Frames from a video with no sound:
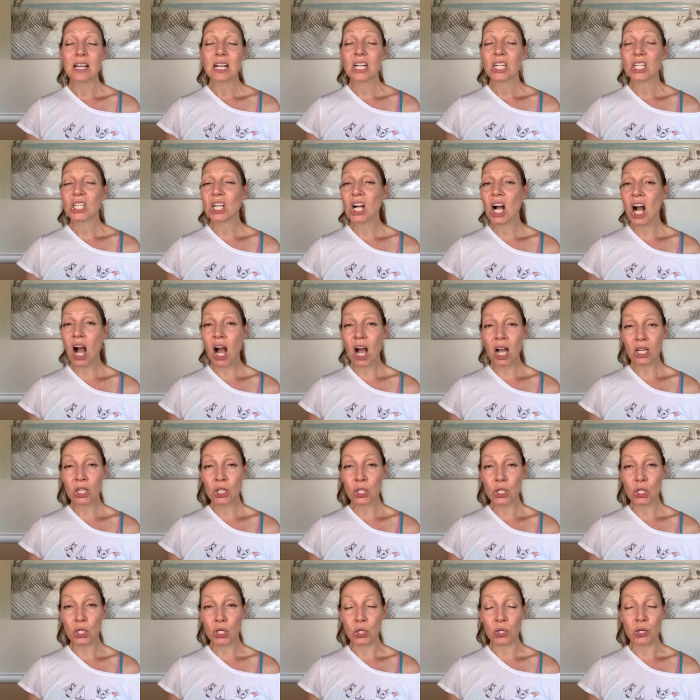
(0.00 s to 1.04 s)

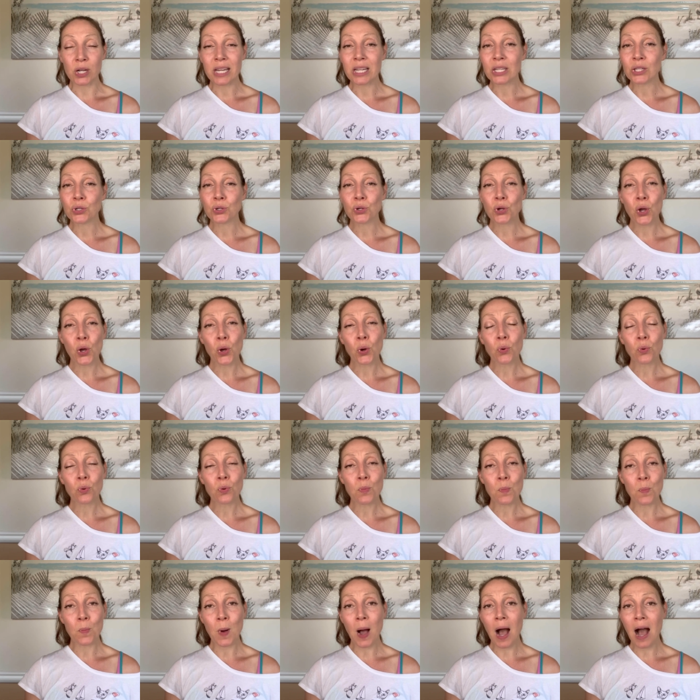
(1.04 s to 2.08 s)
conjure in your
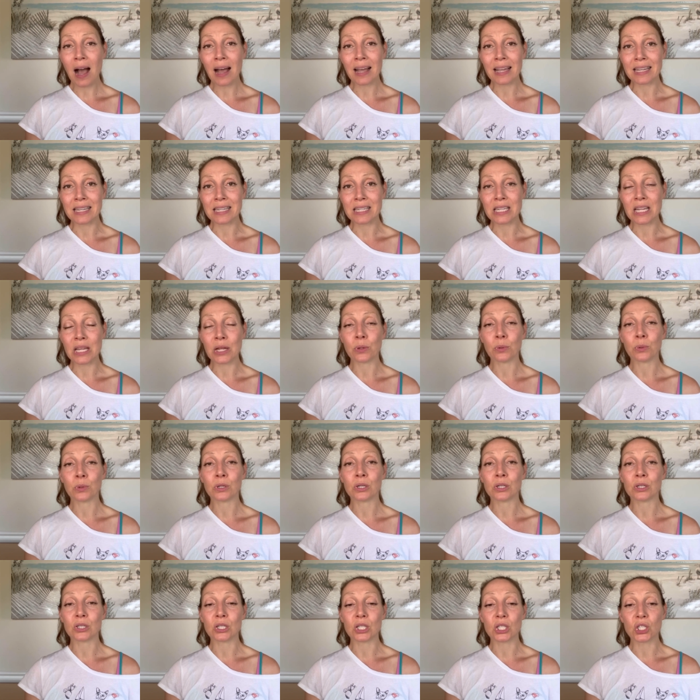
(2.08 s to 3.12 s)
own mind in
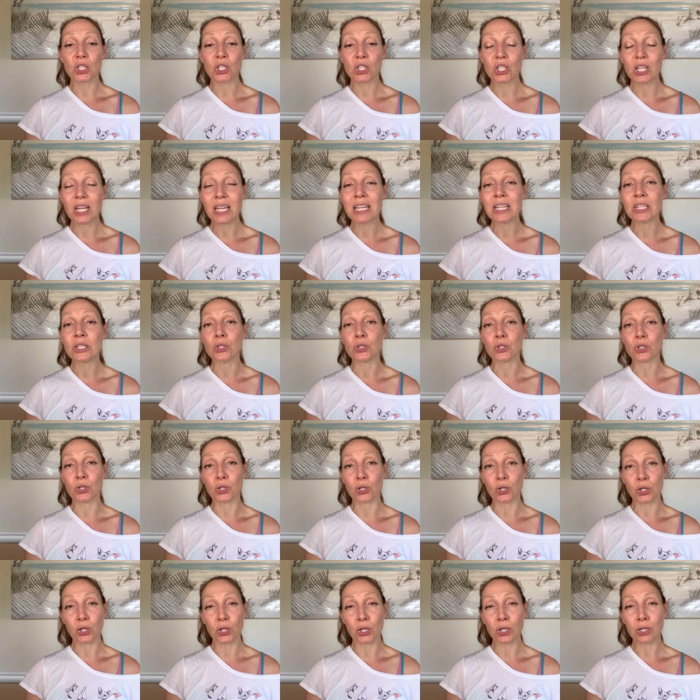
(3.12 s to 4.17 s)
order to change your
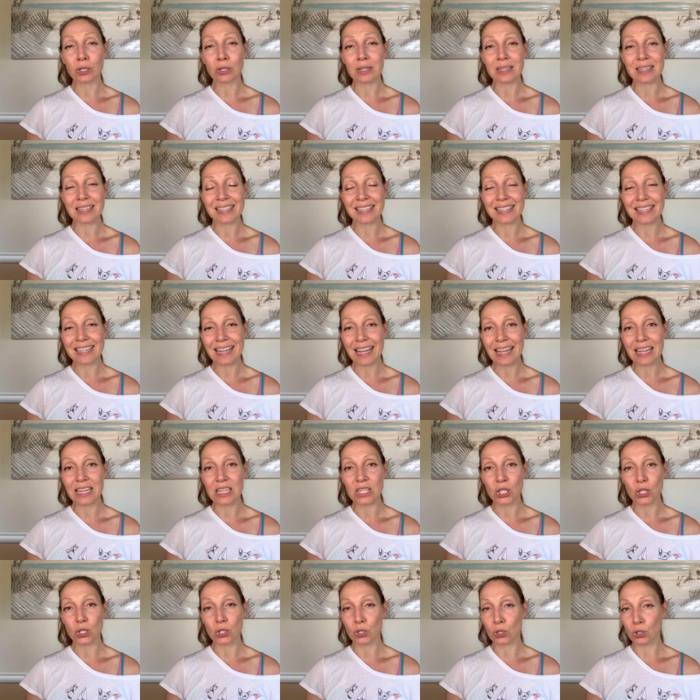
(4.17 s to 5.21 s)
current
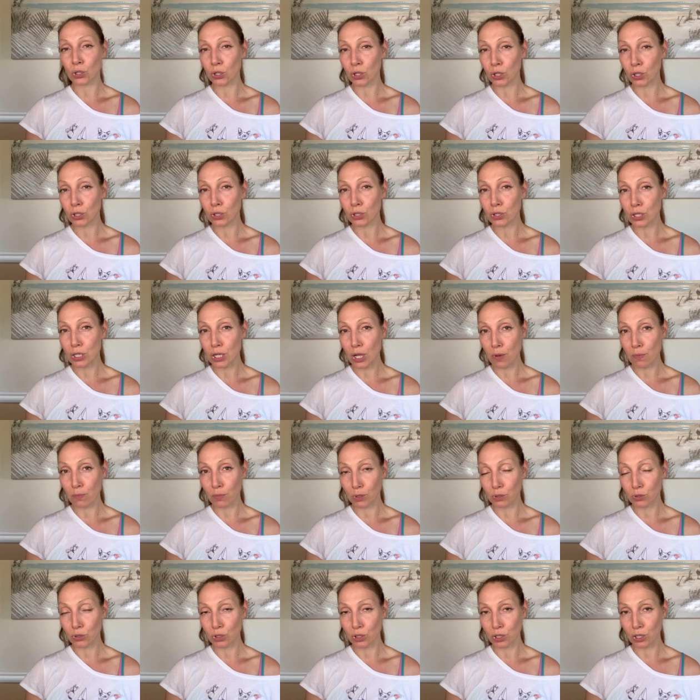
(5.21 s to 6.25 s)
state, your current
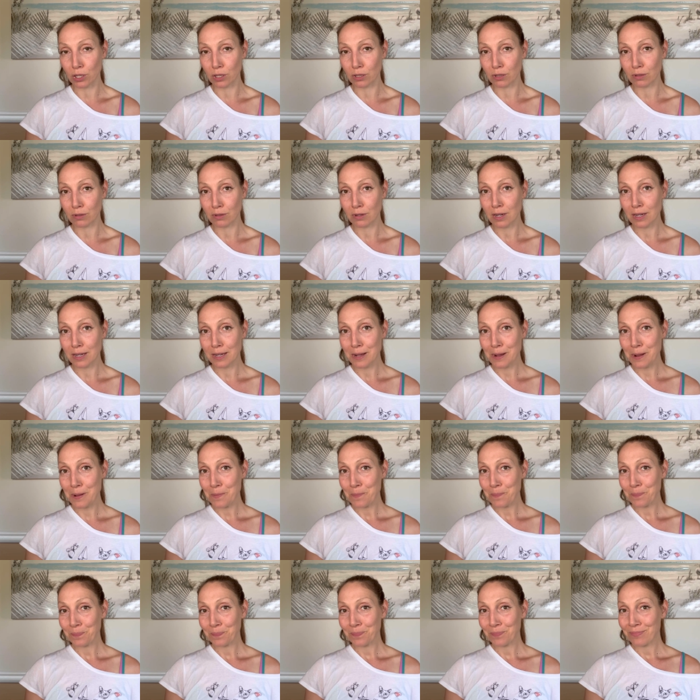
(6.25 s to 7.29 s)
emotion?
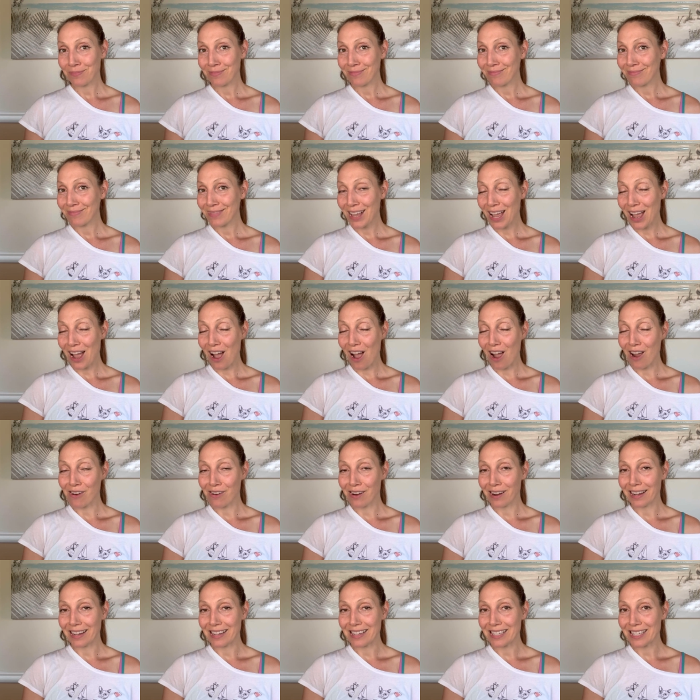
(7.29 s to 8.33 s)
All
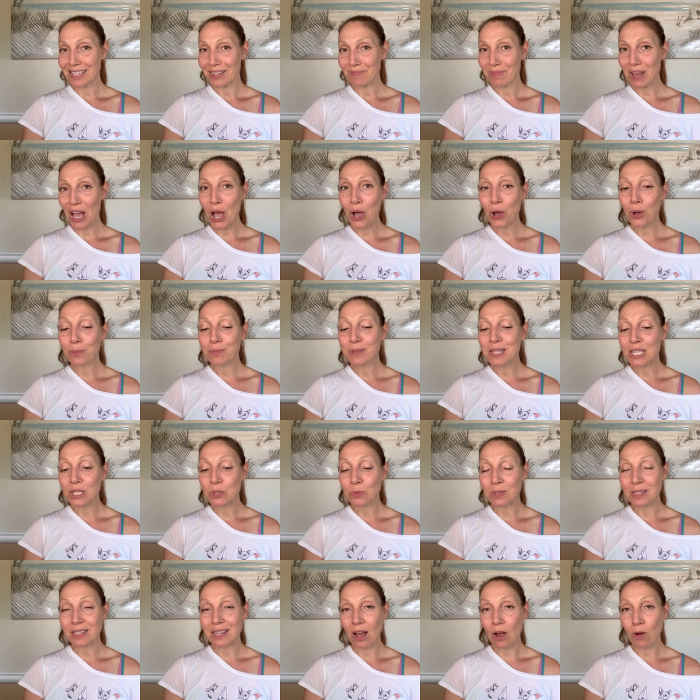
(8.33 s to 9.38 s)
right, I hope this
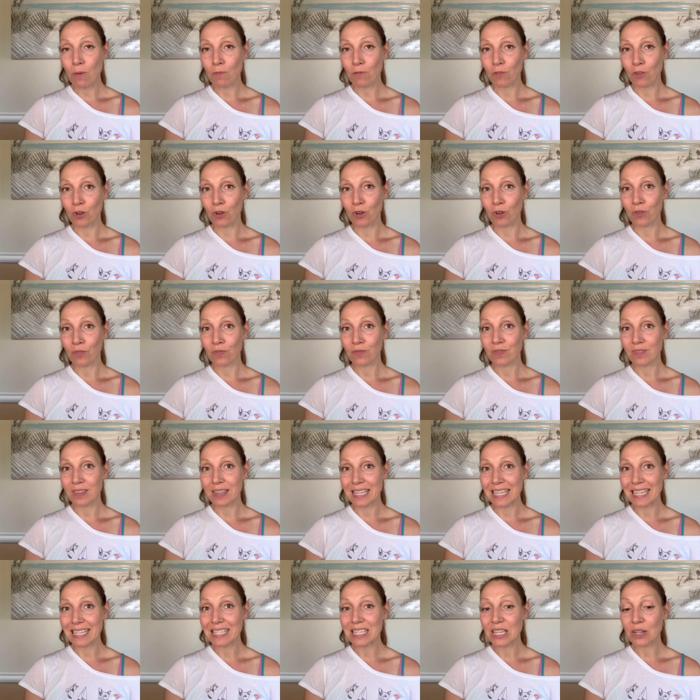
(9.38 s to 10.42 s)
was helpful.
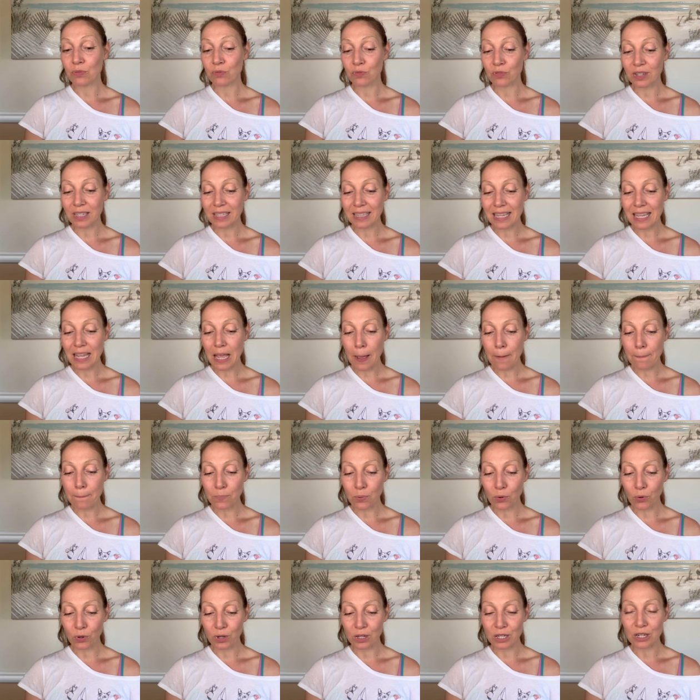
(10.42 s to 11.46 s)
These are really
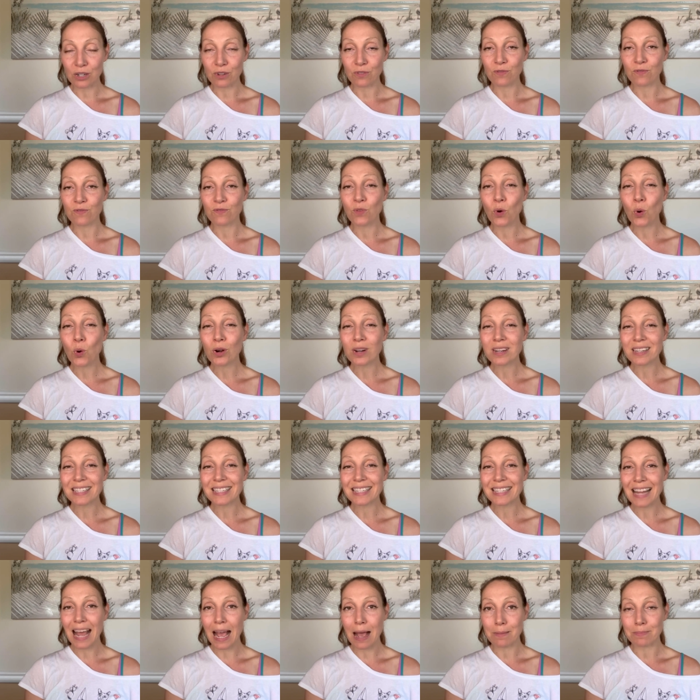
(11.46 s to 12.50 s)
important 4
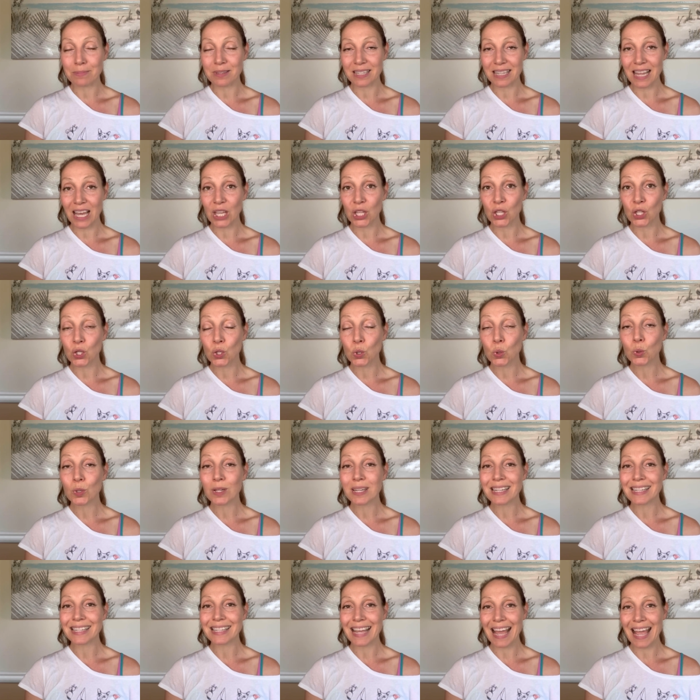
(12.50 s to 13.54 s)
steps that you
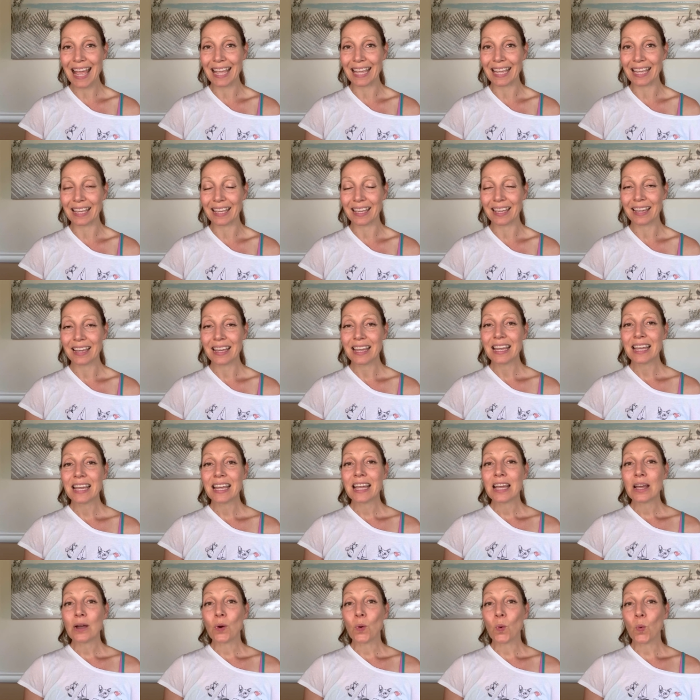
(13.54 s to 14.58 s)
can take
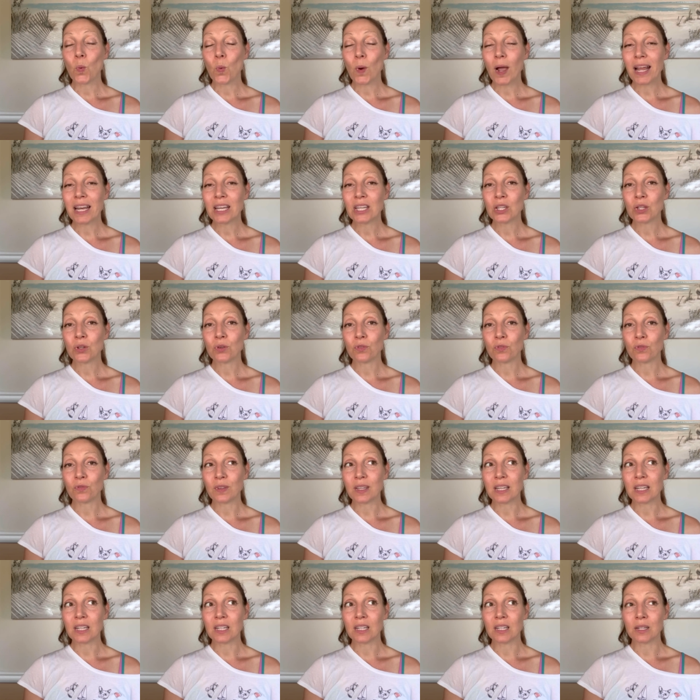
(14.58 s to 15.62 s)
when you
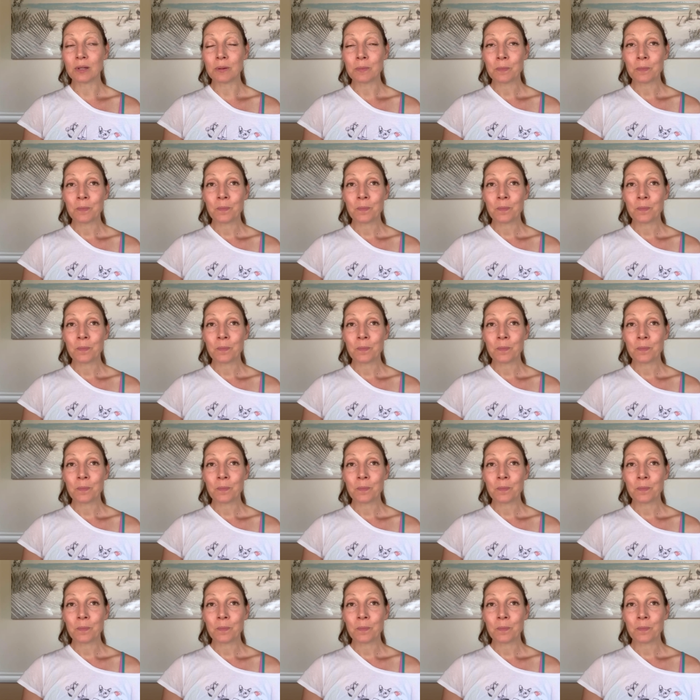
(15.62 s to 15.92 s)
feel,